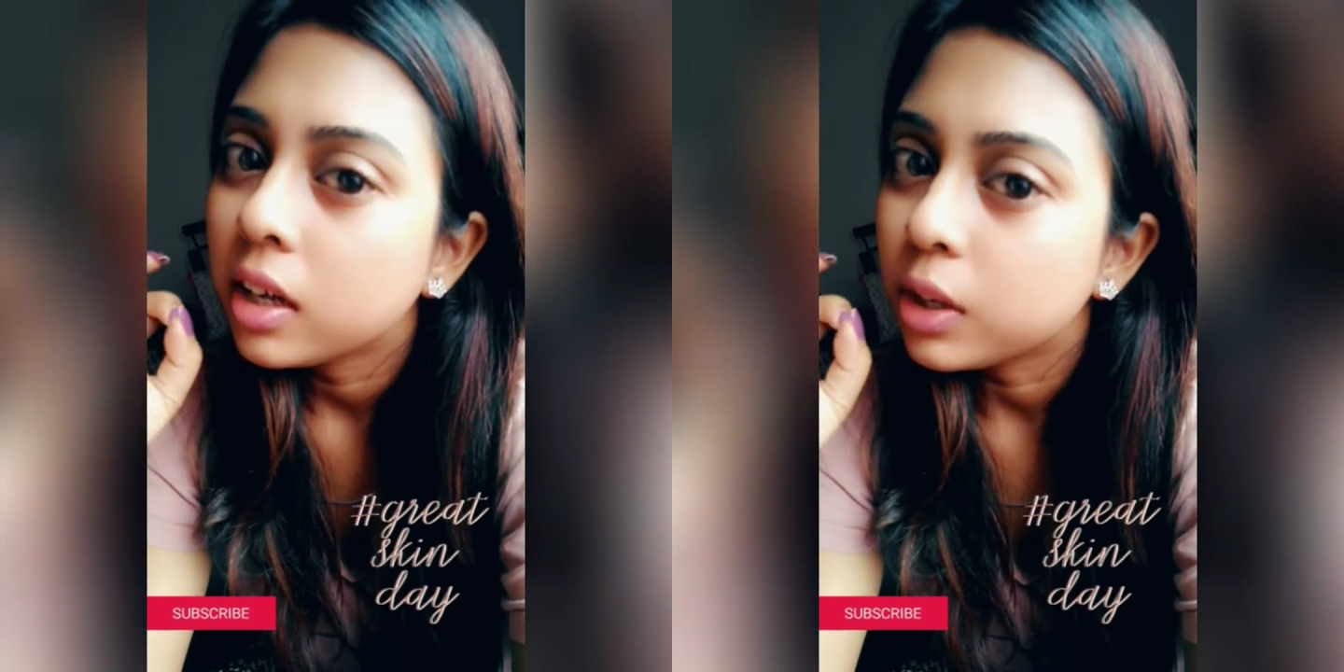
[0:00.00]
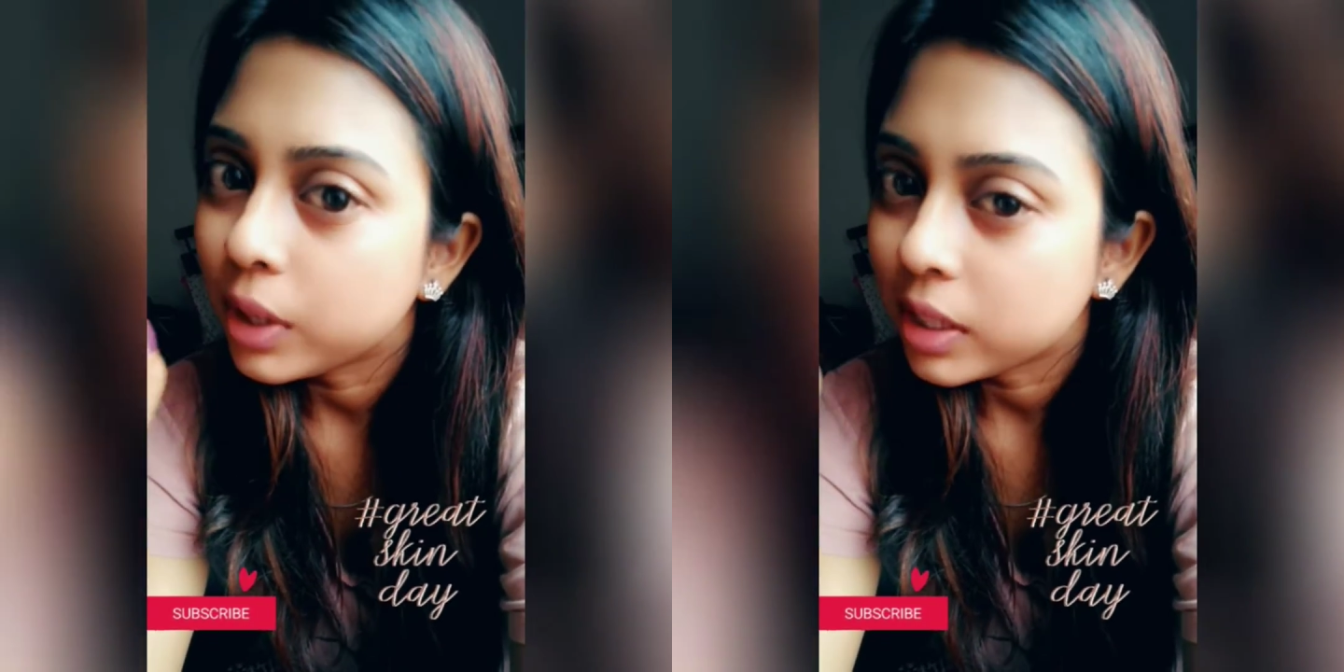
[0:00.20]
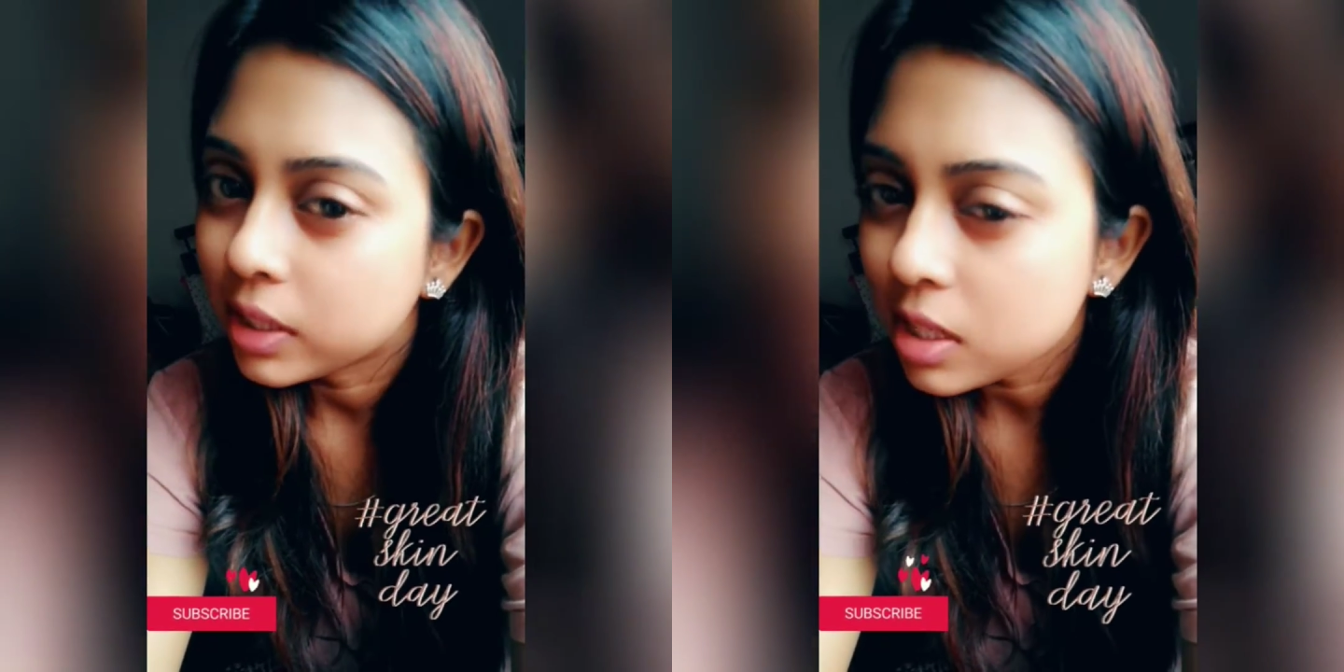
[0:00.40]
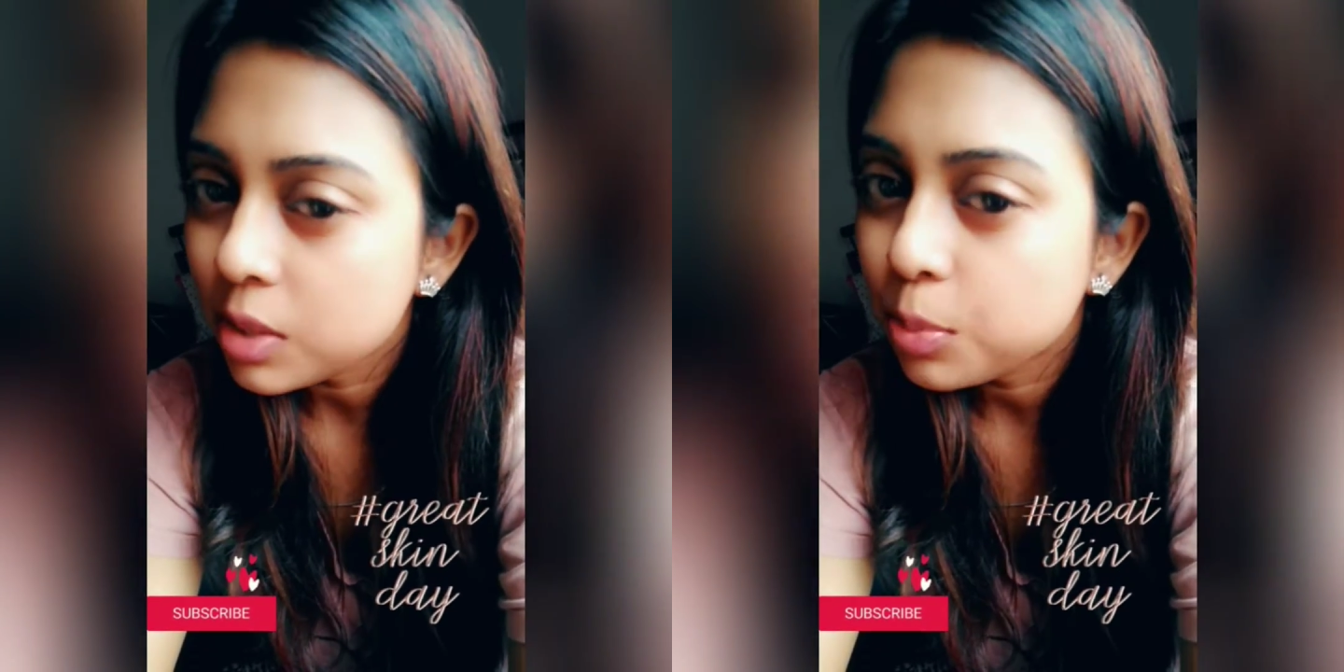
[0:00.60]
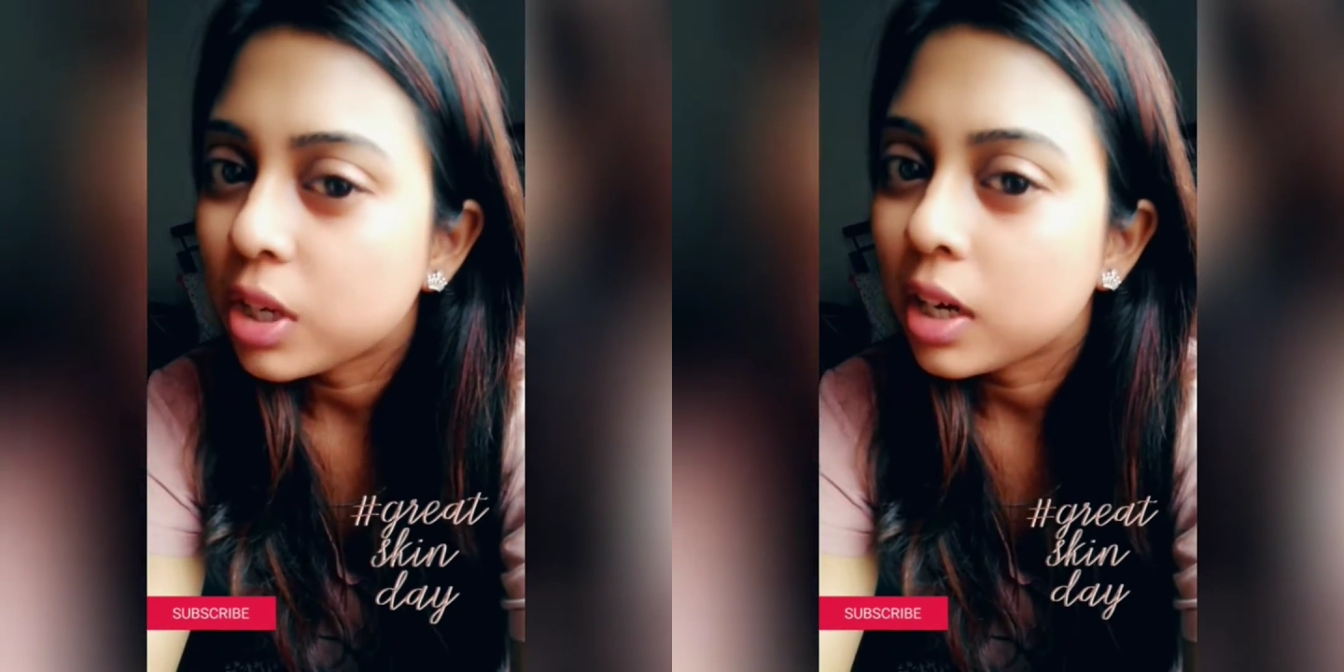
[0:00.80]
you can
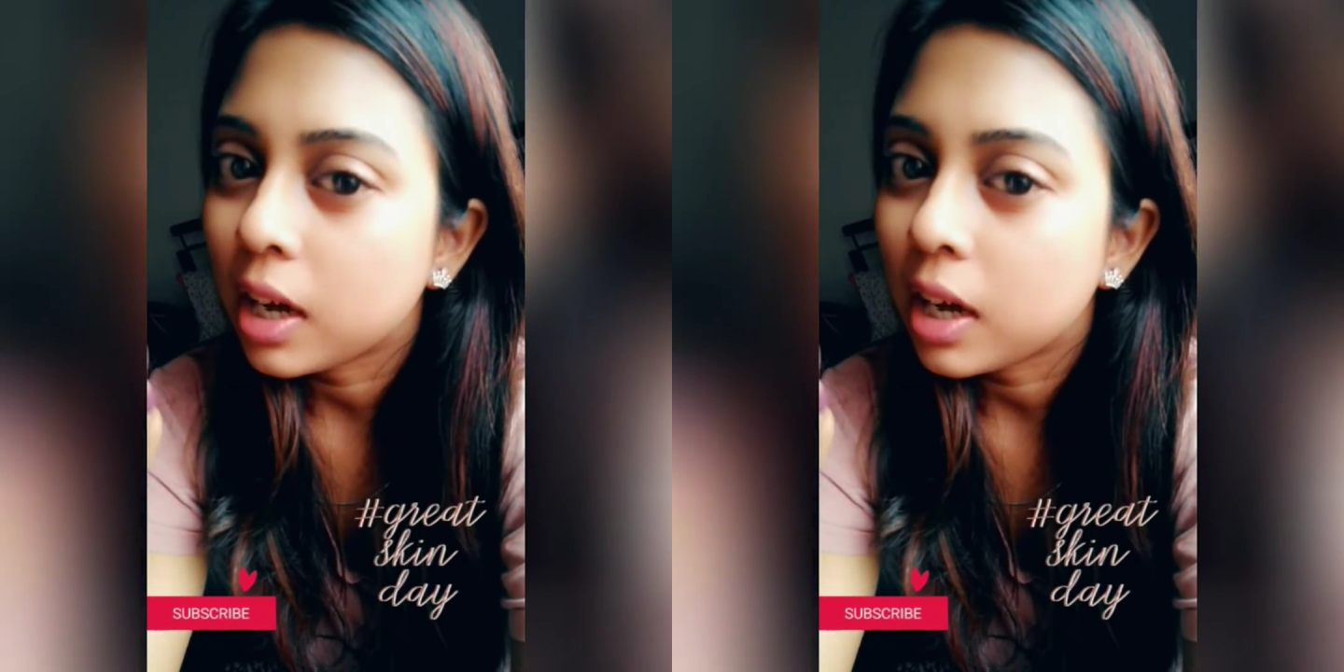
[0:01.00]
just put a